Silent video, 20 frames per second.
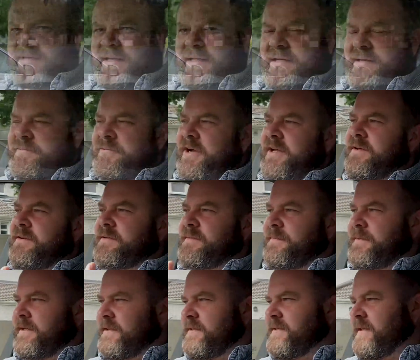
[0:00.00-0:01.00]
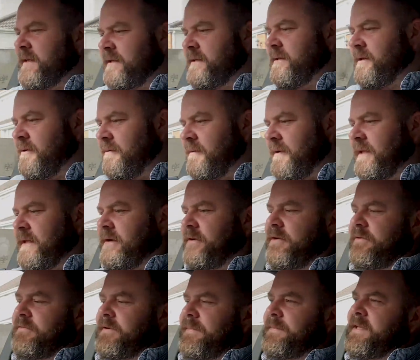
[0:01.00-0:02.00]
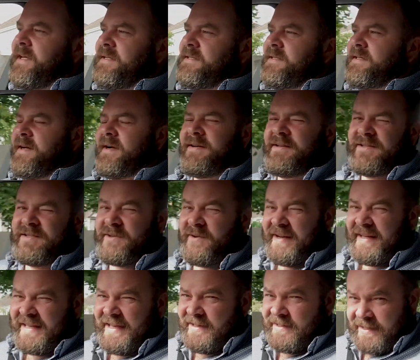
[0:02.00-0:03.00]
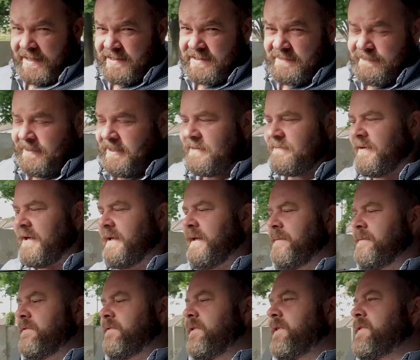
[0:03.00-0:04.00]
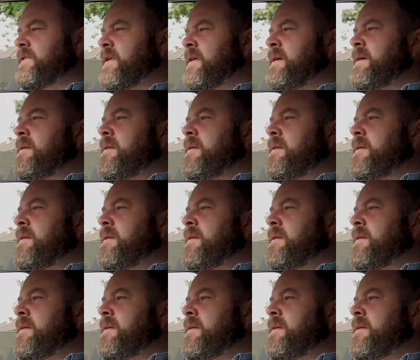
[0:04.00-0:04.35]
sell their products, because they don't want their own reputation tarnished. So I think that speaks volumes for us.